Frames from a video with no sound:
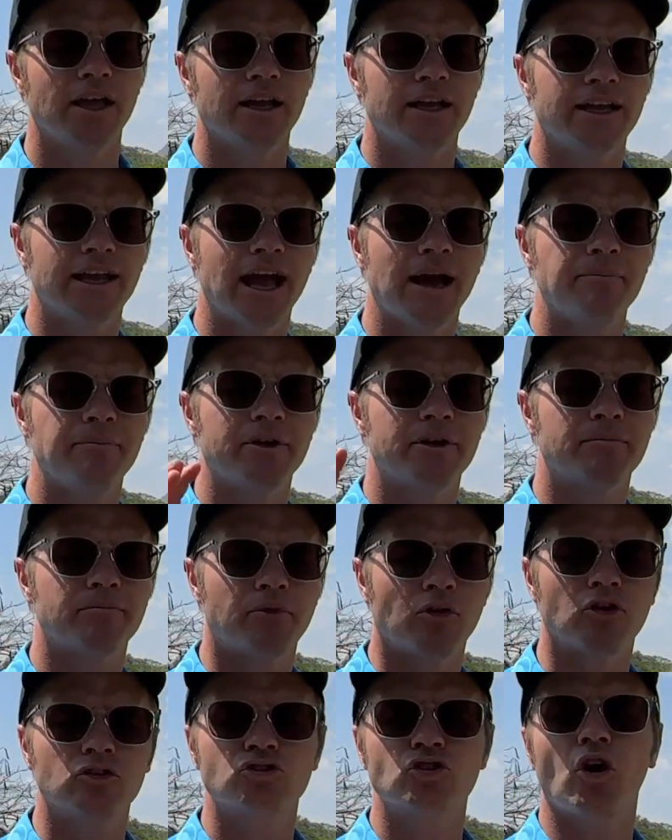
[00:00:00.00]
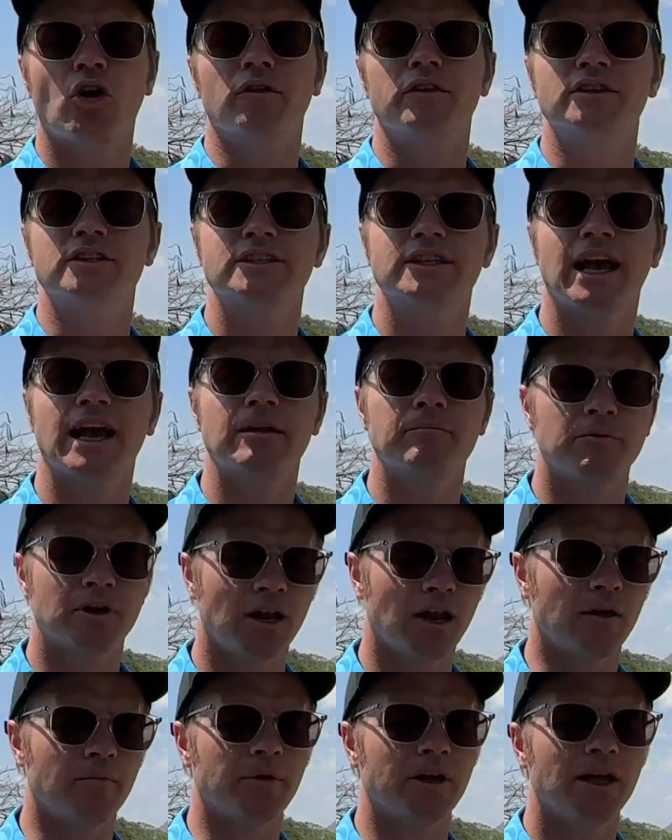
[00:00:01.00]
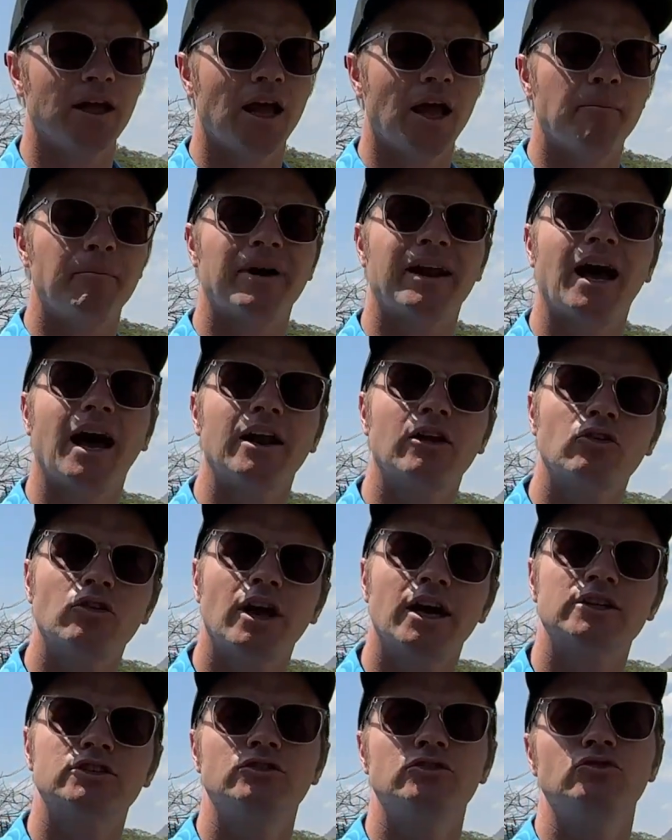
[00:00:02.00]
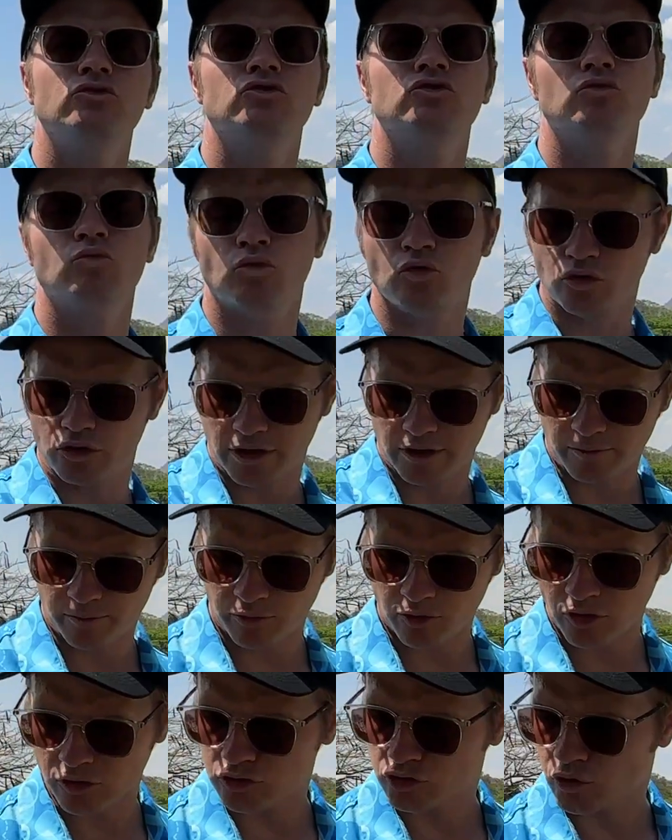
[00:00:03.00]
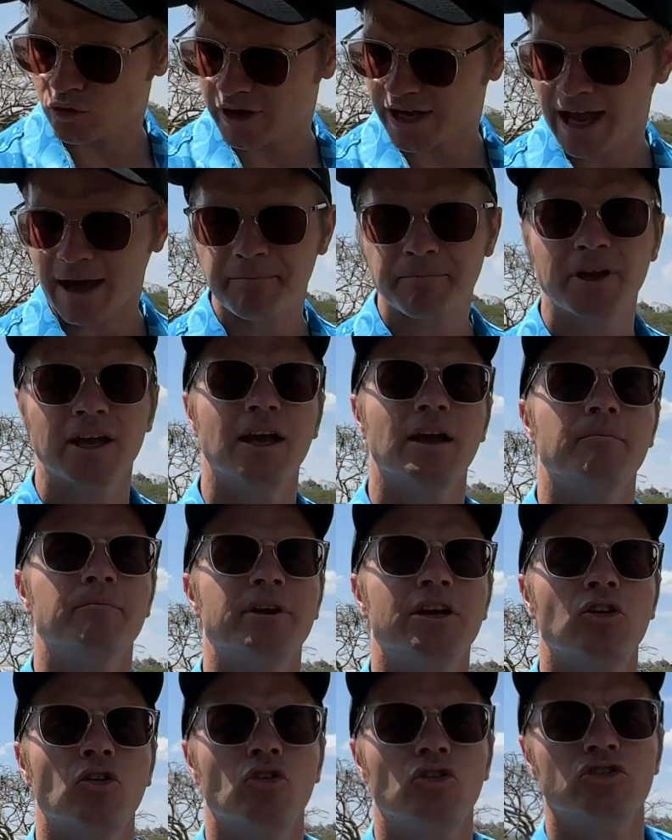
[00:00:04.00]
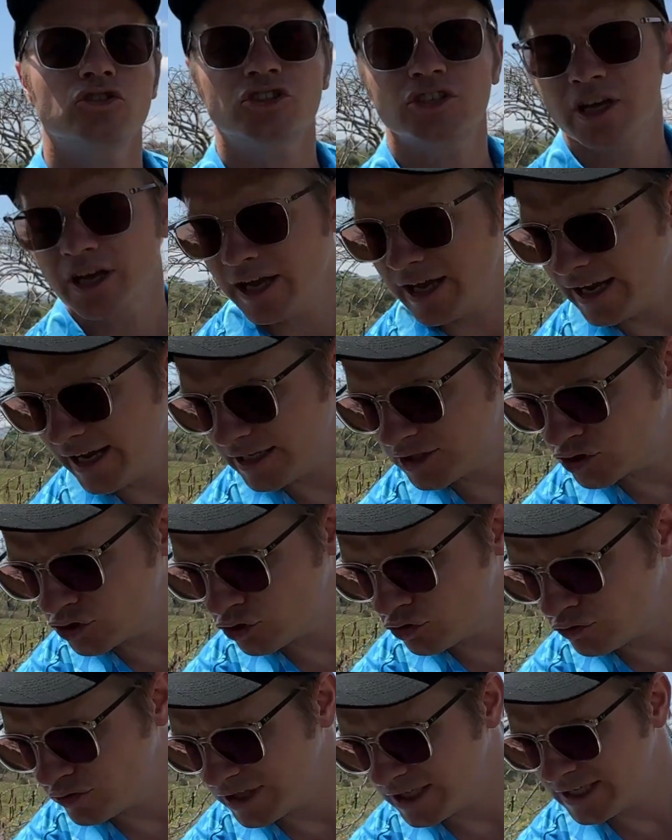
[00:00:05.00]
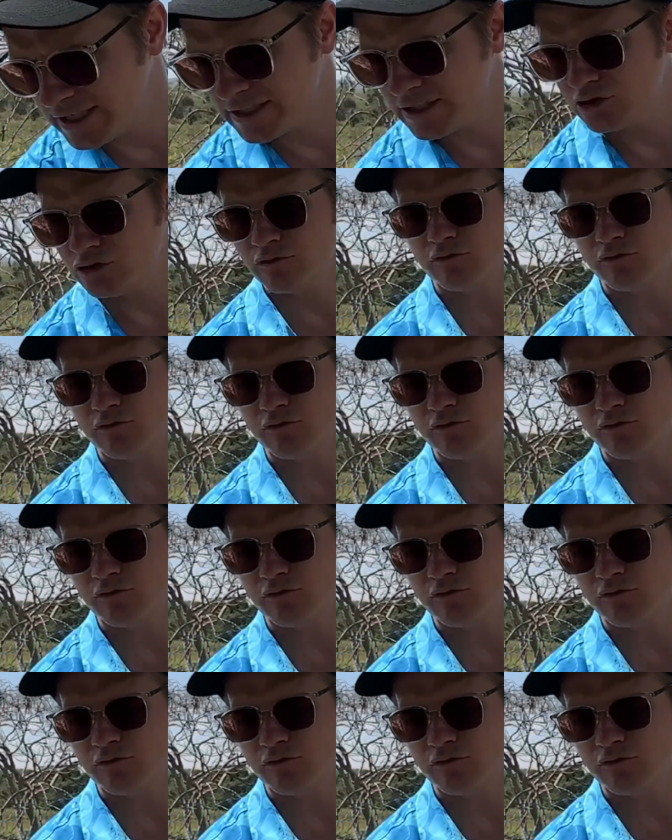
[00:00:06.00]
Gap and approach are the same club. But I don't like to use the word approach or gap because it's too easy to